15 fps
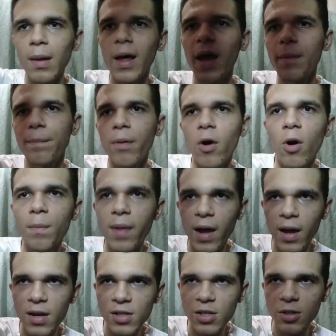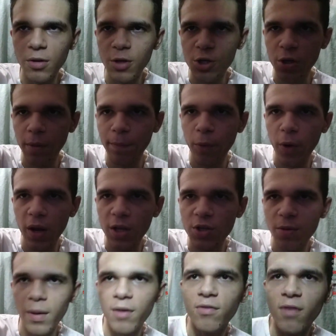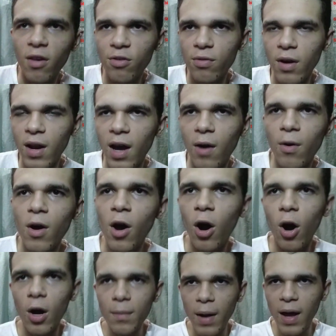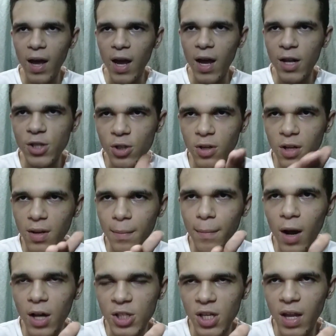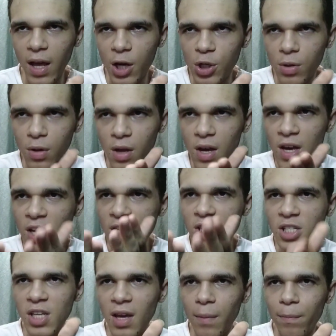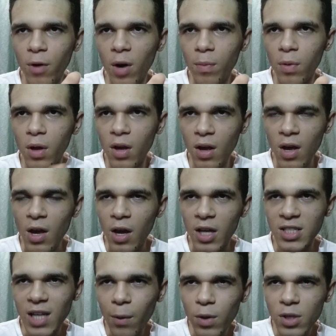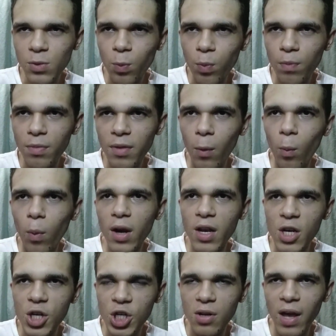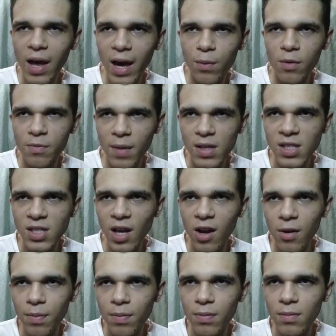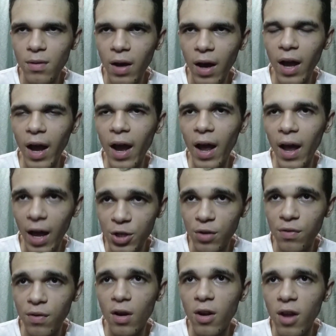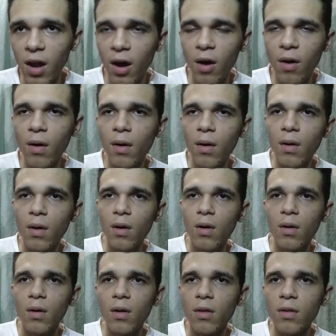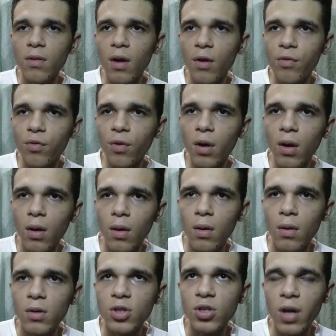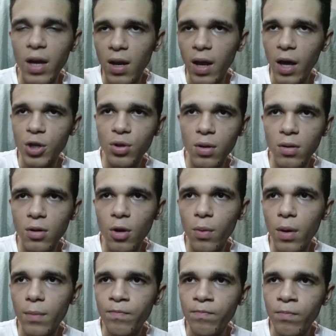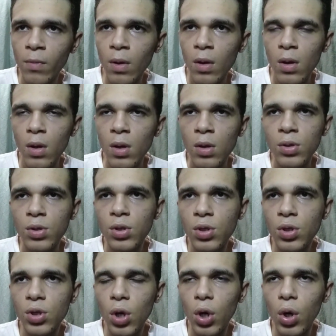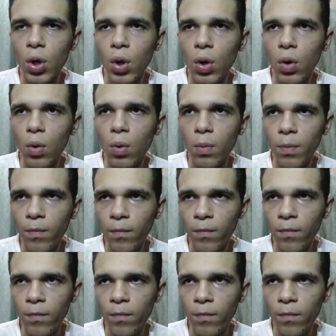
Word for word: the light bulb that is literally pointing to my face right now on my hand so then the mods can actually see it properly. Because that was the one issue they had with my setup. I, I actually figured that out, thankfully so I can actually do it. So